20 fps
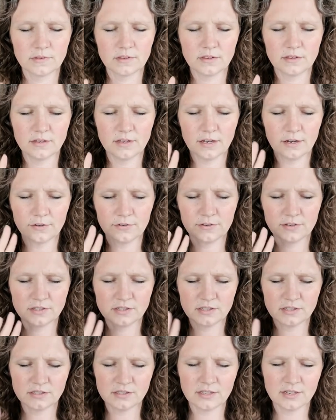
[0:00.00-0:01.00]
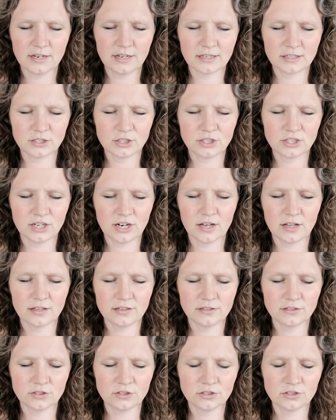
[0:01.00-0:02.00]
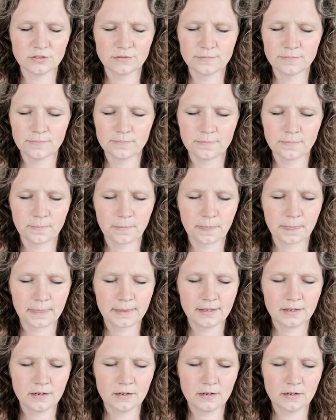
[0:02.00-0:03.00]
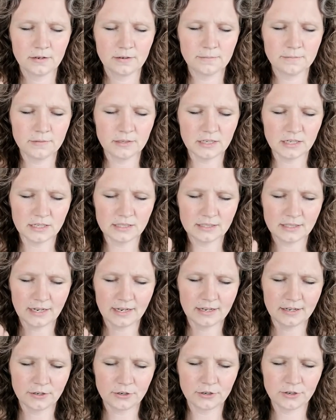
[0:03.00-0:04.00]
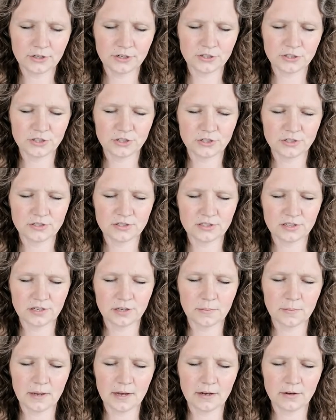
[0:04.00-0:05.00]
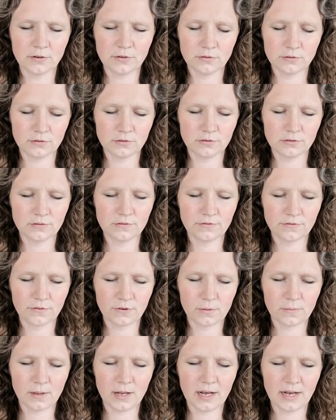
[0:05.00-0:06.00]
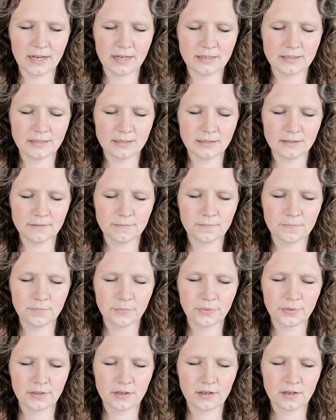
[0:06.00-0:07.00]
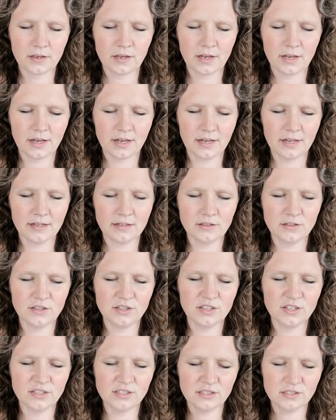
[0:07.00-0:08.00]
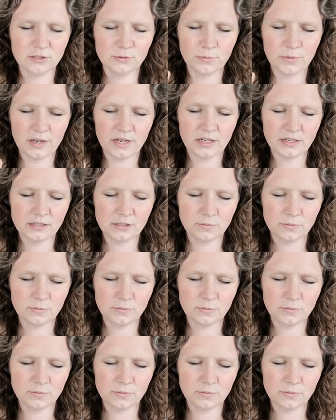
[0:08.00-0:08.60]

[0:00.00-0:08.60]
Now this is the next challenge, because I encourage her to come out from hiding, and this space